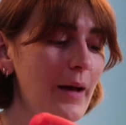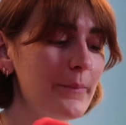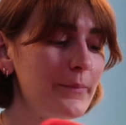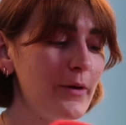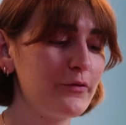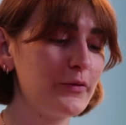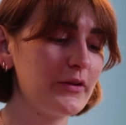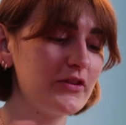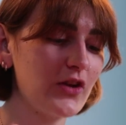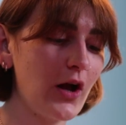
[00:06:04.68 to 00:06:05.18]
But
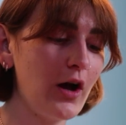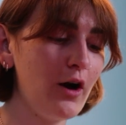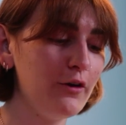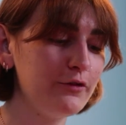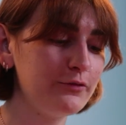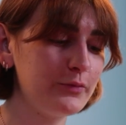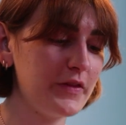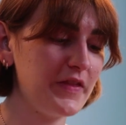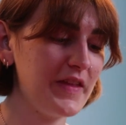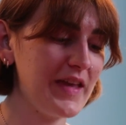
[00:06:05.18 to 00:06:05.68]
if we start
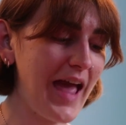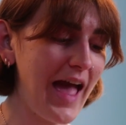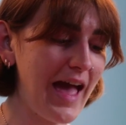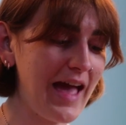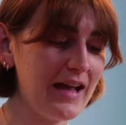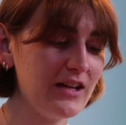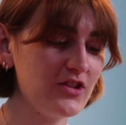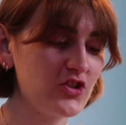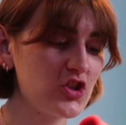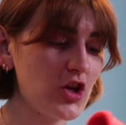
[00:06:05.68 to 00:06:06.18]
off with the
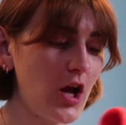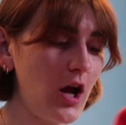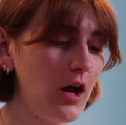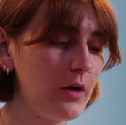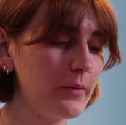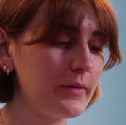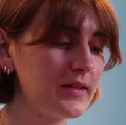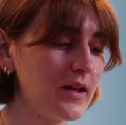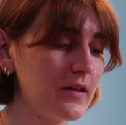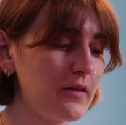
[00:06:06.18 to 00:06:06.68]
edge, I
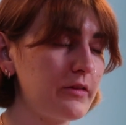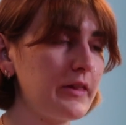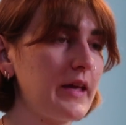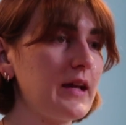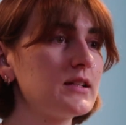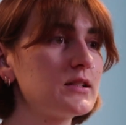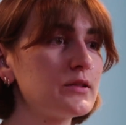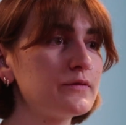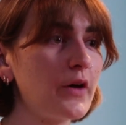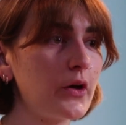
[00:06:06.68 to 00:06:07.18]
would say the
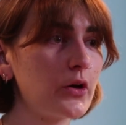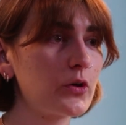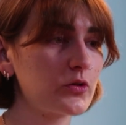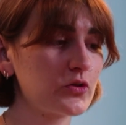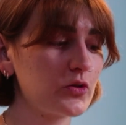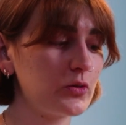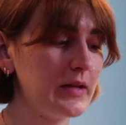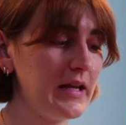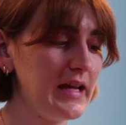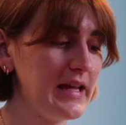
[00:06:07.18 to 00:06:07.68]
thing to focus
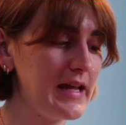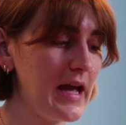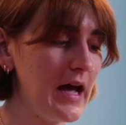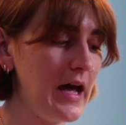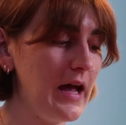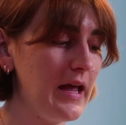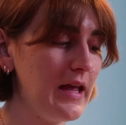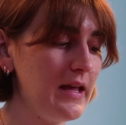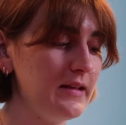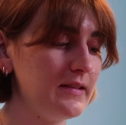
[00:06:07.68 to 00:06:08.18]
on
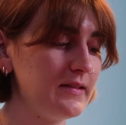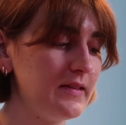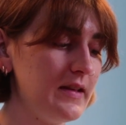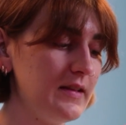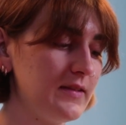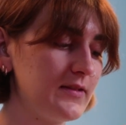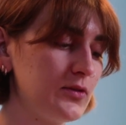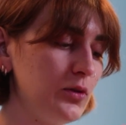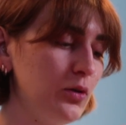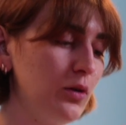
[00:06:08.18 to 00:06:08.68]
here is
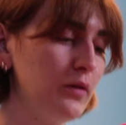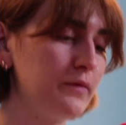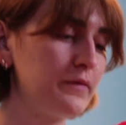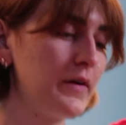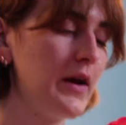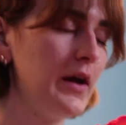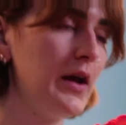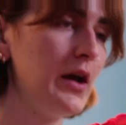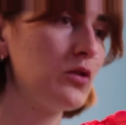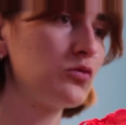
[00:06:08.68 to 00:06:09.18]
this sort of
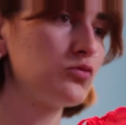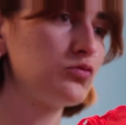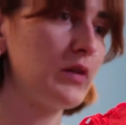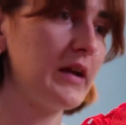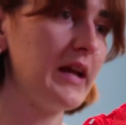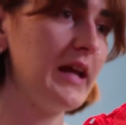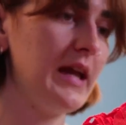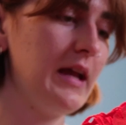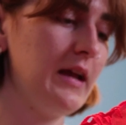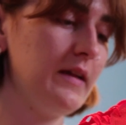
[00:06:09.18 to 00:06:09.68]

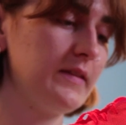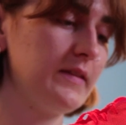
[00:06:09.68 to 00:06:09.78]
rear